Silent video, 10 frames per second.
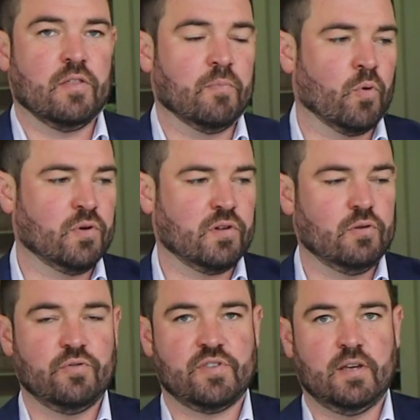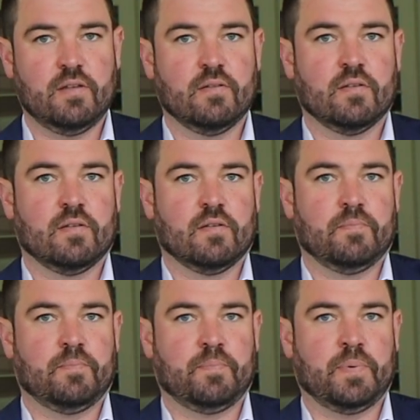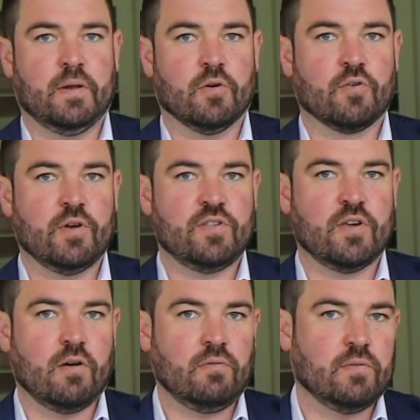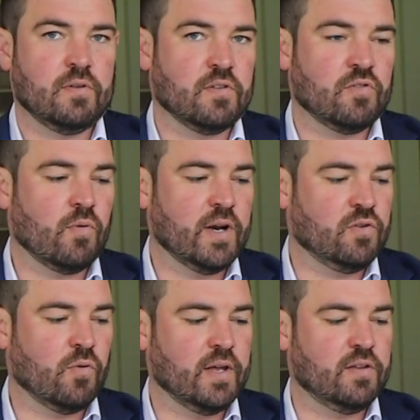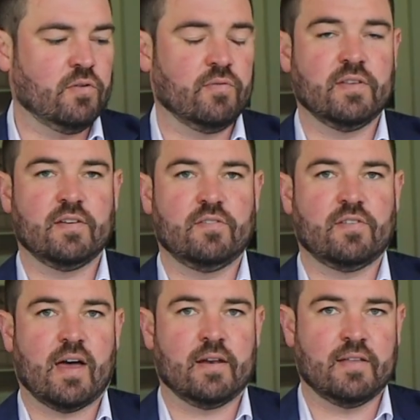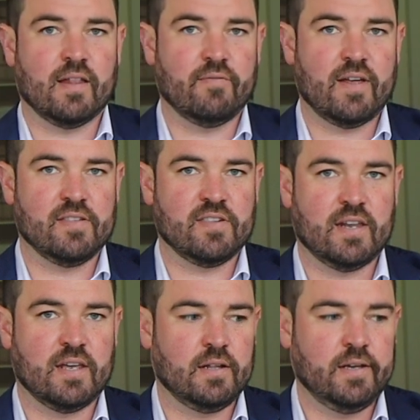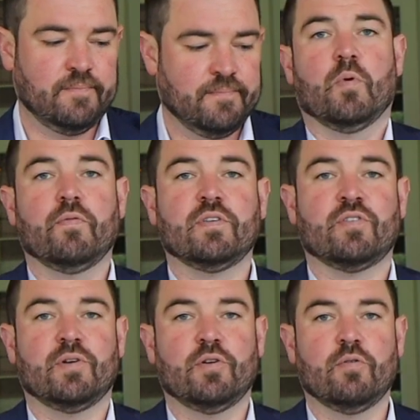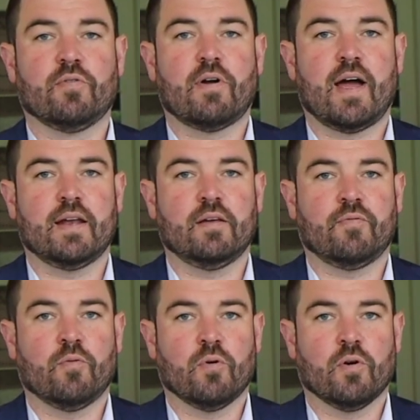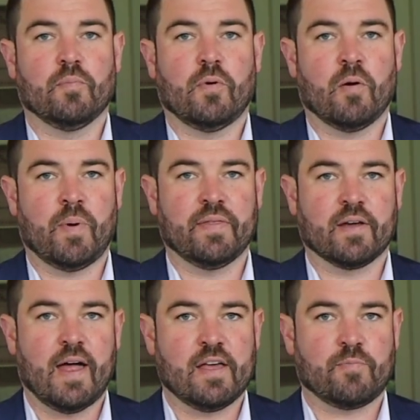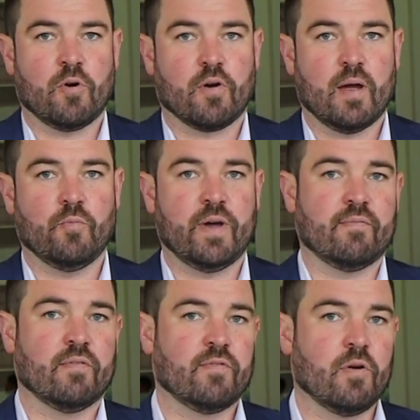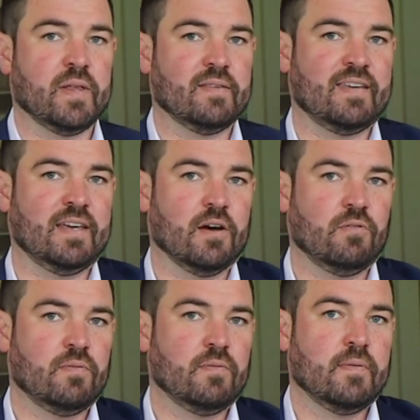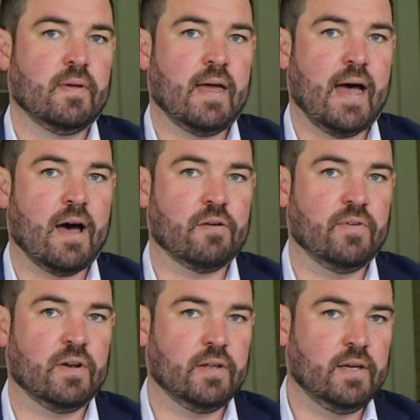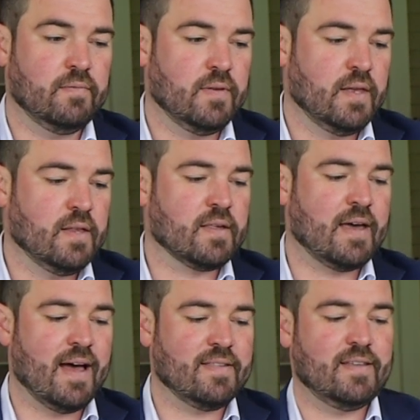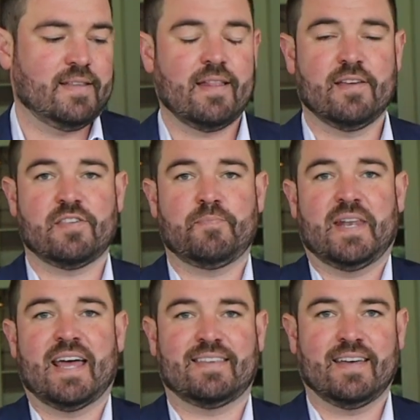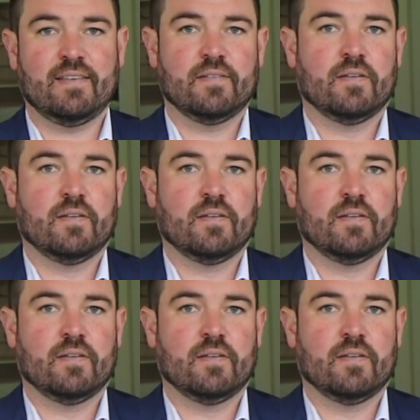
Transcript: the Bortoluzzi Pinot Grigio. It's a 2022 vintage out of Della Venezia in Italy. Moving to a new variety for our by the glass program, we have a Vermentino out of Italy. It's Casa della Spinetta,